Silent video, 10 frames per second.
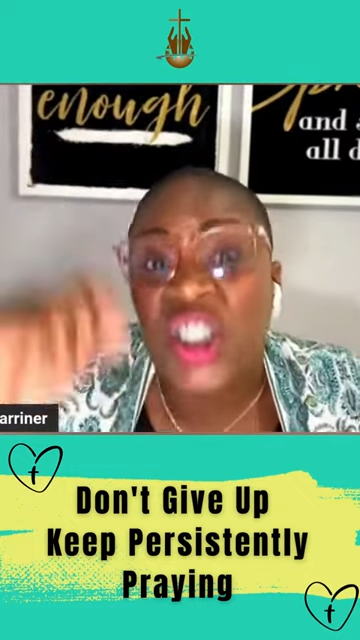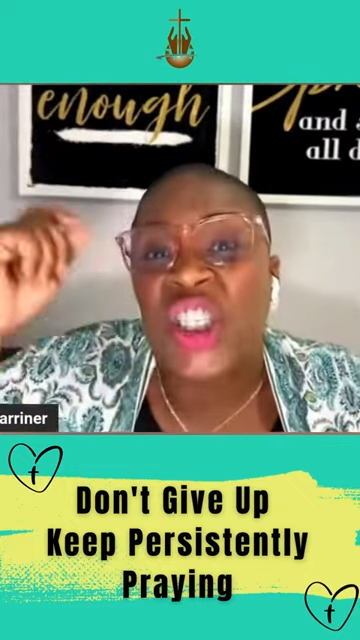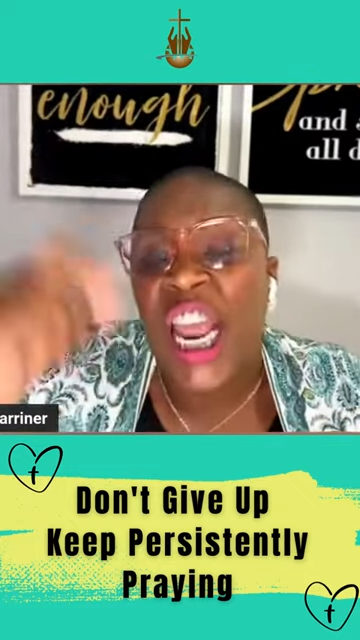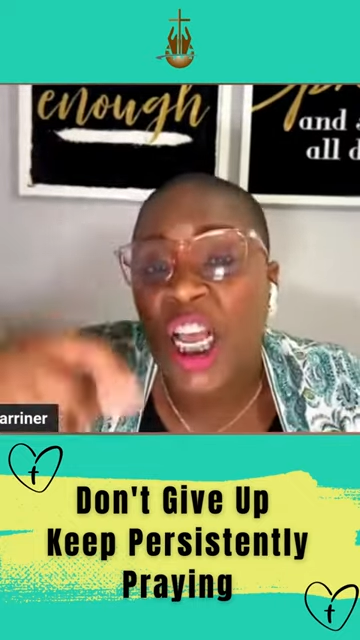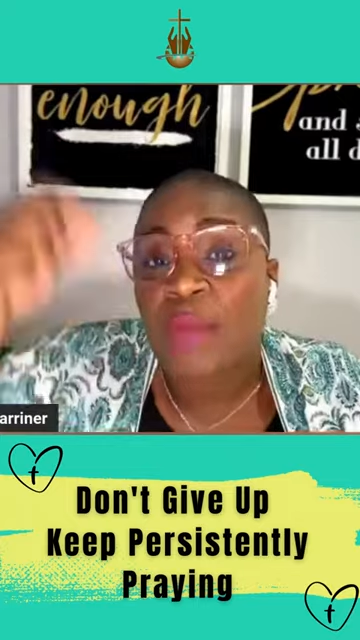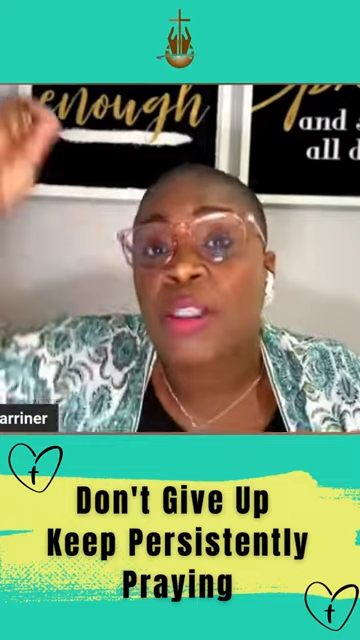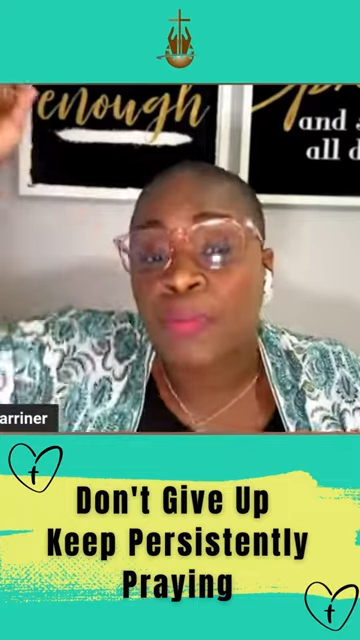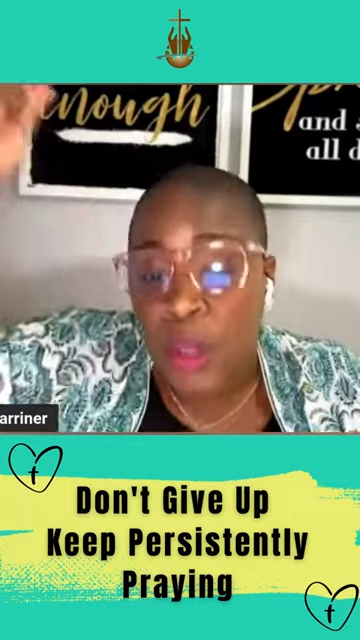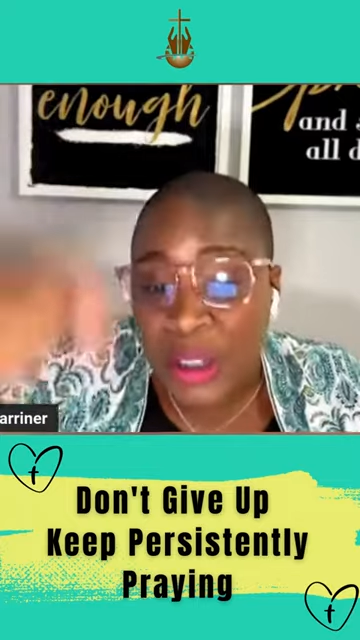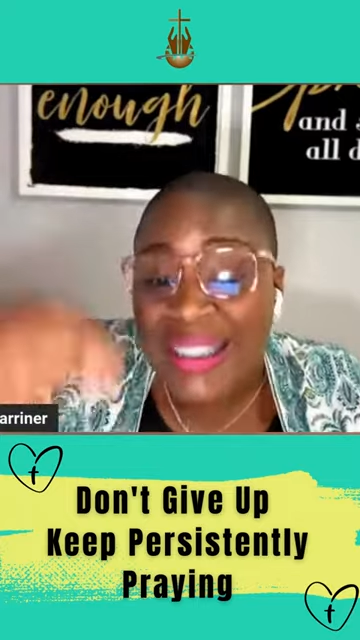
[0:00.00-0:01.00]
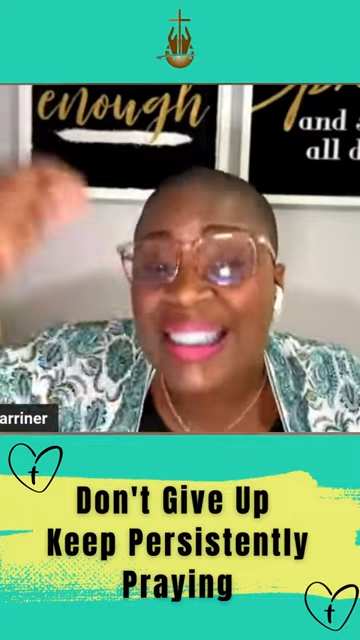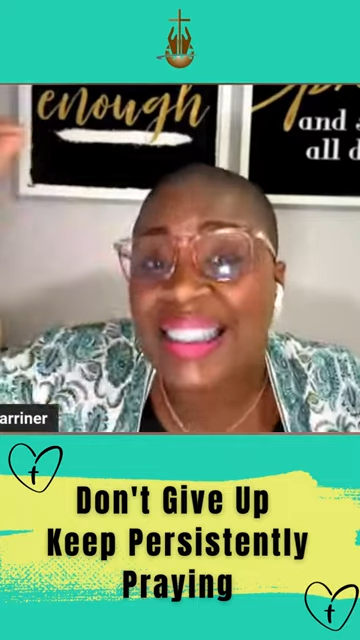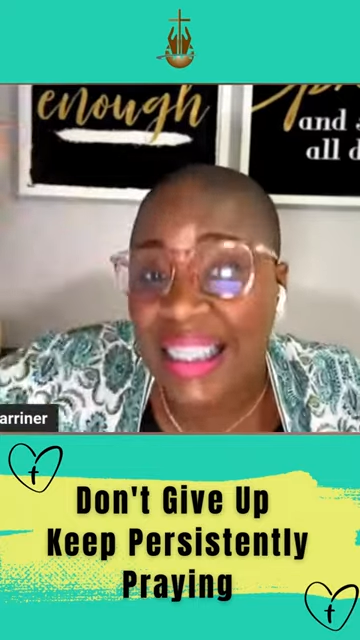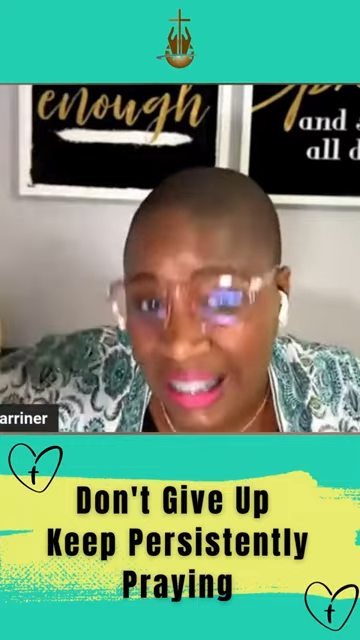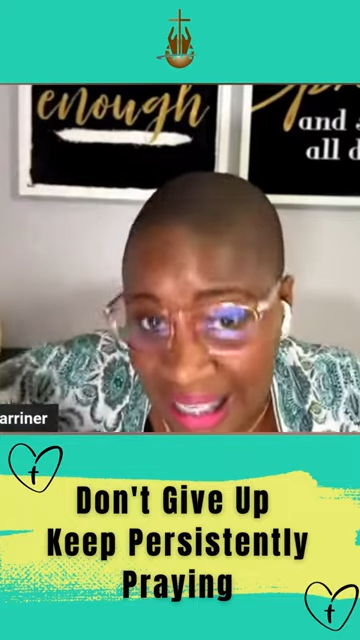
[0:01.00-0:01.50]
Jacob's
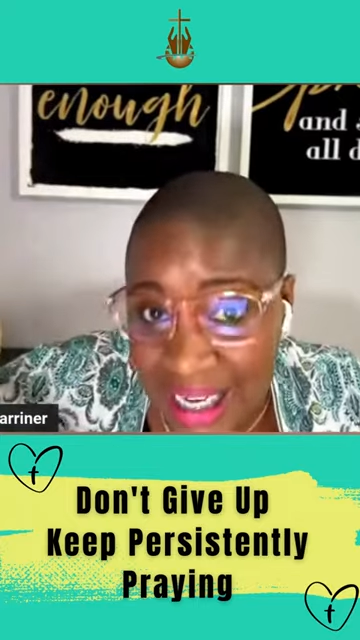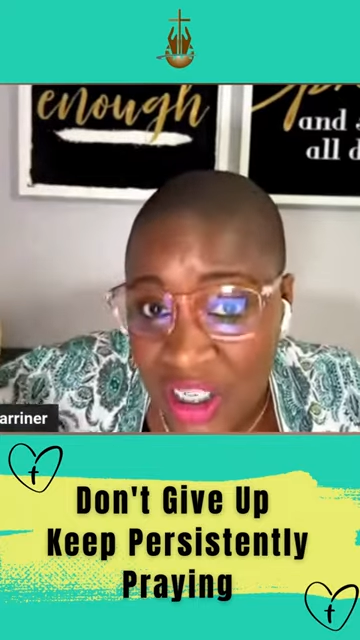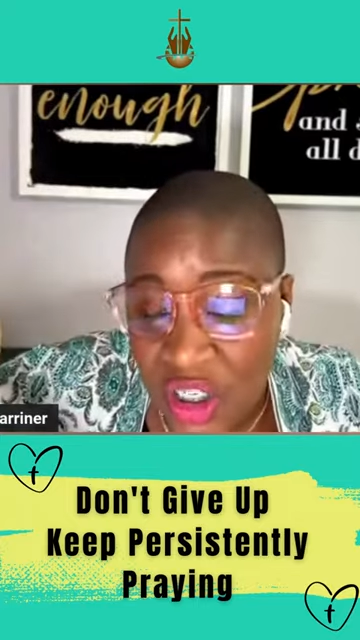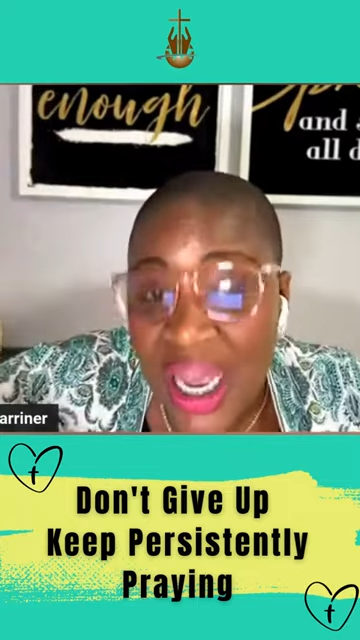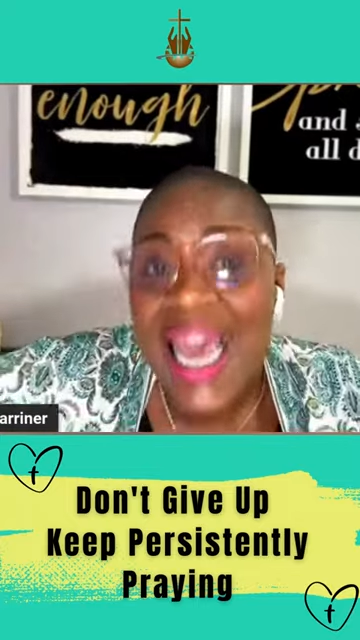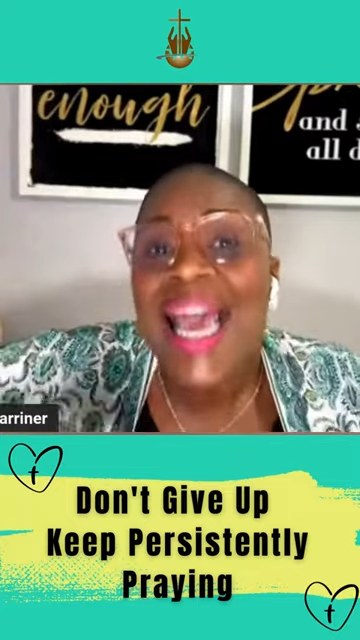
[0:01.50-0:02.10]
persistence.